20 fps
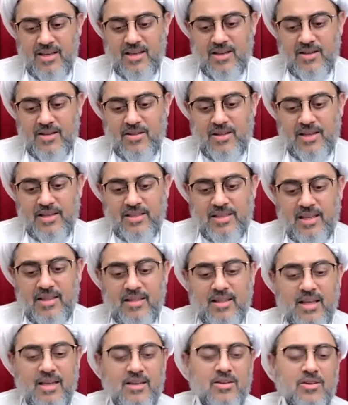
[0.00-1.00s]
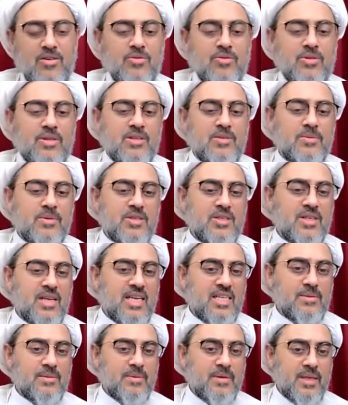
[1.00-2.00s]
they said that no, this mission
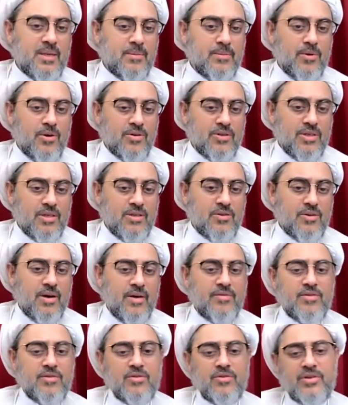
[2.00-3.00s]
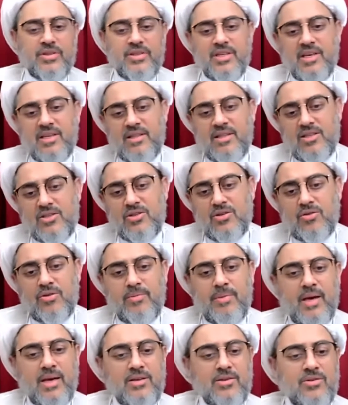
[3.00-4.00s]
has been aborted. You have to return the soul
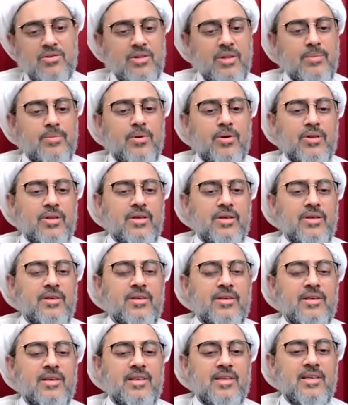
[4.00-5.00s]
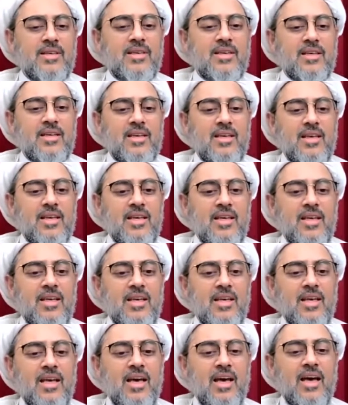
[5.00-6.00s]
back to the body.
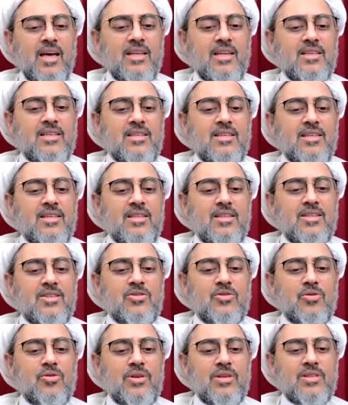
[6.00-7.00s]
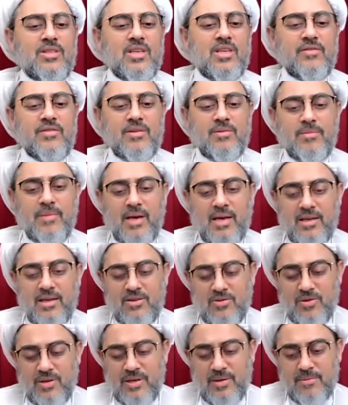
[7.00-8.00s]
And the soul is given back
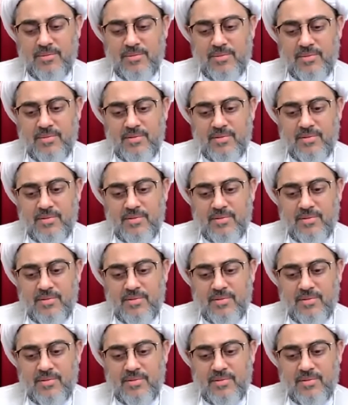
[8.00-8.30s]
to him.